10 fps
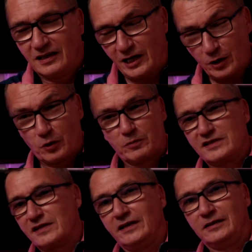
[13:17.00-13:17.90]
I always
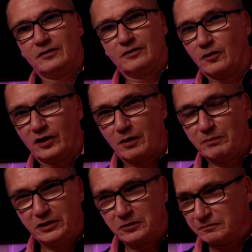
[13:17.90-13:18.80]
say on a
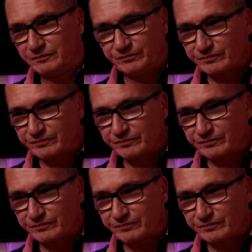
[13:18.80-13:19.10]
Camino,